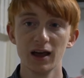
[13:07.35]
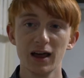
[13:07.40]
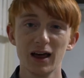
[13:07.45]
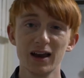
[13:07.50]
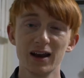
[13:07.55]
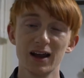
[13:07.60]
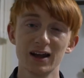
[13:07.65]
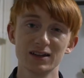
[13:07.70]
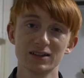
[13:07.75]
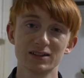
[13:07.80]

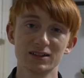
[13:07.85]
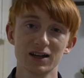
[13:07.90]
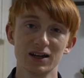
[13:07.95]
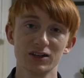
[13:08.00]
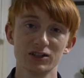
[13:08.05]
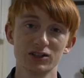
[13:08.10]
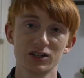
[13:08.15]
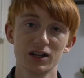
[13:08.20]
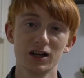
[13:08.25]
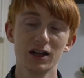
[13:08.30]
And as
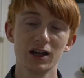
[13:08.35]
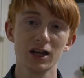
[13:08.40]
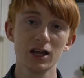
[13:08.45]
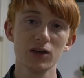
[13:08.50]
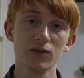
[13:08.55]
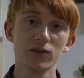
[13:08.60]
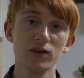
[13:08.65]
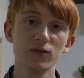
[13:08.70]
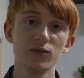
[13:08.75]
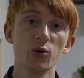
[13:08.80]
such,
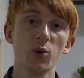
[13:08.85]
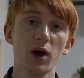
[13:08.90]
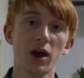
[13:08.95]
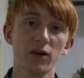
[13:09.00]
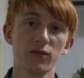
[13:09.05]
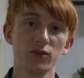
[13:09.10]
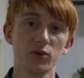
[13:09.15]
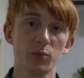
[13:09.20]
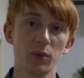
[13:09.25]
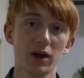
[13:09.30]
even if you
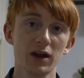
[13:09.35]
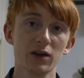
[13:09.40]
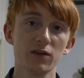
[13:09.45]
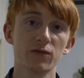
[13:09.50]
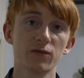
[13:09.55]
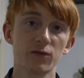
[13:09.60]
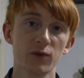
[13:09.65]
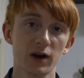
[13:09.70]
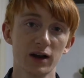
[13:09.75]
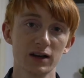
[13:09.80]
have to pay a
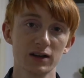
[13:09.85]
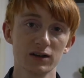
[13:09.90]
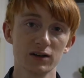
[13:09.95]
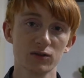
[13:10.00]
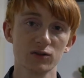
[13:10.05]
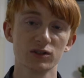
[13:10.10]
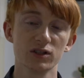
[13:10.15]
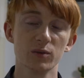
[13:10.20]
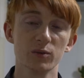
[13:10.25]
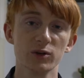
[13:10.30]
friend
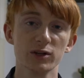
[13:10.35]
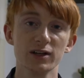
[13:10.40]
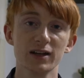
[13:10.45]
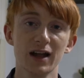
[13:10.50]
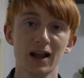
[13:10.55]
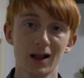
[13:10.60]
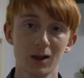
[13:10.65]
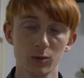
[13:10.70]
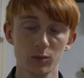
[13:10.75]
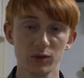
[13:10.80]
or somebody to
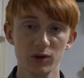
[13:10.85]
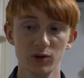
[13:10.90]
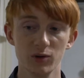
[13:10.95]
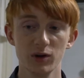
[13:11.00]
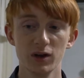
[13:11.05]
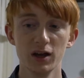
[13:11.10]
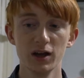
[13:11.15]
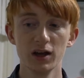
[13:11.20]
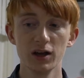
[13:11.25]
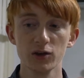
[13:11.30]
help you,
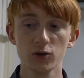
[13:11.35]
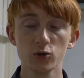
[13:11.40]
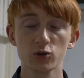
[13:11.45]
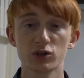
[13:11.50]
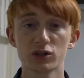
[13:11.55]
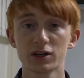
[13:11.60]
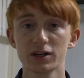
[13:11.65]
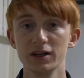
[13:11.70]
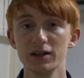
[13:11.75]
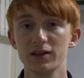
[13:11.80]

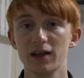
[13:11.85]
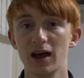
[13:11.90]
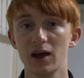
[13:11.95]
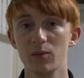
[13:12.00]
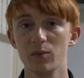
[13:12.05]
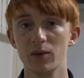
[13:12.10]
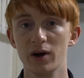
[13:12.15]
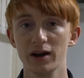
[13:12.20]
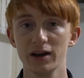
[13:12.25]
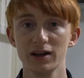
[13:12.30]
usually that
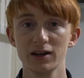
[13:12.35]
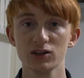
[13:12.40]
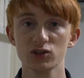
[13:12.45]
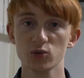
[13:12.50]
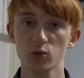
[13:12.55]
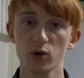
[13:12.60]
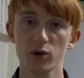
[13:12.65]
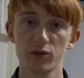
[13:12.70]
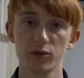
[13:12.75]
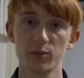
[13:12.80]
money is
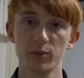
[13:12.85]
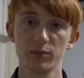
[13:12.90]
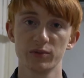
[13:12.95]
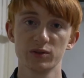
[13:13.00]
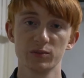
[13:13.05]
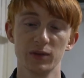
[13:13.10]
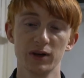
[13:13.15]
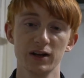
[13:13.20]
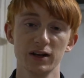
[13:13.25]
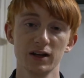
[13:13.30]
worth
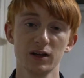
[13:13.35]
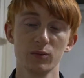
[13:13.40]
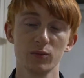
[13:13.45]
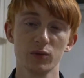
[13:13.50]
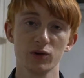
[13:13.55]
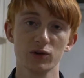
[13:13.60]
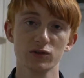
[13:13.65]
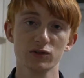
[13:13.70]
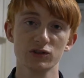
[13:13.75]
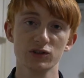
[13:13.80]
spending
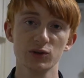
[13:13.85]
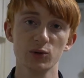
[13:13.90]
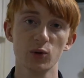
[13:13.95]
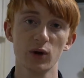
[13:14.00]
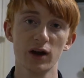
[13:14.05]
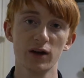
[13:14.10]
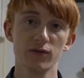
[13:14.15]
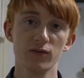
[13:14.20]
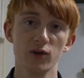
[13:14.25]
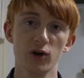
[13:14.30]
because you will
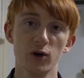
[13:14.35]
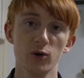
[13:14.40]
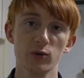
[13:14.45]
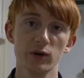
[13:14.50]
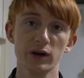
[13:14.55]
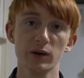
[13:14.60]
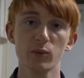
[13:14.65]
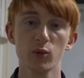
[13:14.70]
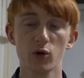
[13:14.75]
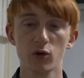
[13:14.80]
have not
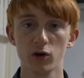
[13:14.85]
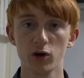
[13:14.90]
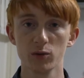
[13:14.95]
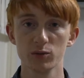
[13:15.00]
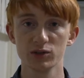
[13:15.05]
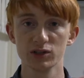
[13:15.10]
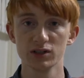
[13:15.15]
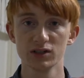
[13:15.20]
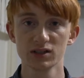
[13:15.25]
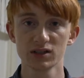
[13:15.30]
only more
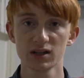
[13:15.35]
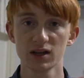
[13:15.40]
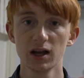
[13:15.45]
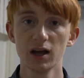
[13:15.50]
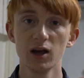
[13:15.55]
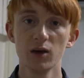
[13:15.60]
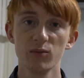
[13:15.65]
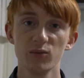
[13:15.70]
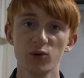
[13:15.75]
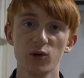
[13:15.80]
options,
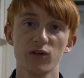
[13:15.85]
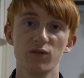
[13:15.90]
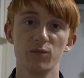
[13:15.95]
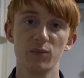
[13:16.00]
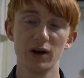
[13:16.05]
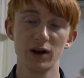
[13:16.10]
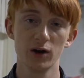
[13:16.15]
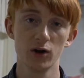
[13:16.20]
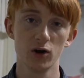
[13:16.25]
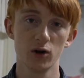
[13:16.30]
you have
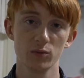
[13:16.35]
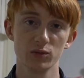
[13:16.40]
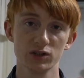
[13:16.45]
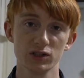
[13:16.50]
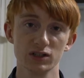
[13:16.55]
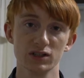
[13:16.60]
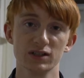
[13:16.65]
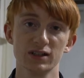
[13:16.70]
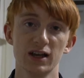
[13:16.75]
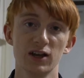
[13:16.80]
better
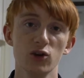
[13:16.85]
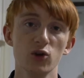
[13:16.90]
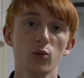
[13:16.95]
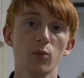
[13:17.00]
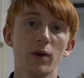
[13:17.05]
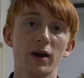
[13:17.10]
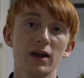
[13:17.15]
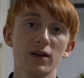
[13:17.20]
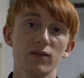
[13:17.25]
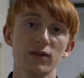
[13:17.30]
options, and you
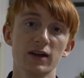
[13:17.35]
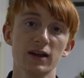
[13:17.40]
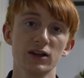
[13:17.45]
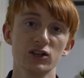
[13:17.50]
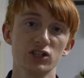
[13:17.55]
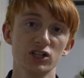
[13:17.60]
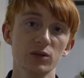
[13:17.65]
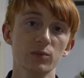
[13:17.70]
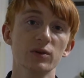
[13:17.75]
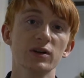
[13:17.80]
may even get
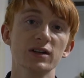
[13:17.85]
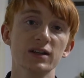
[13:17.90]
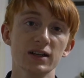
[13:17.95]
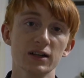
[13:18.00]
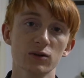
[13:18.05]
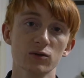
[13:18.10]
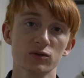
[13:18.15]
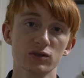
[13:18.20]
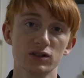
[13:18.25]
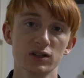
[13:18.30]
cheaper
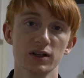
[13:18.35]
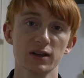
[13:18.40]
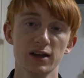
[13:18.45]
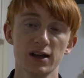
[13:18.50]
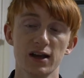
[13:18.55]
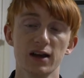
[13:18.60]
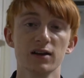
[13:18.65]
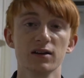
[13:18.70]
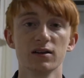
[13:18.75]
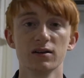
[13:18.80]
deals in the
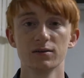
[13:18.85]
end.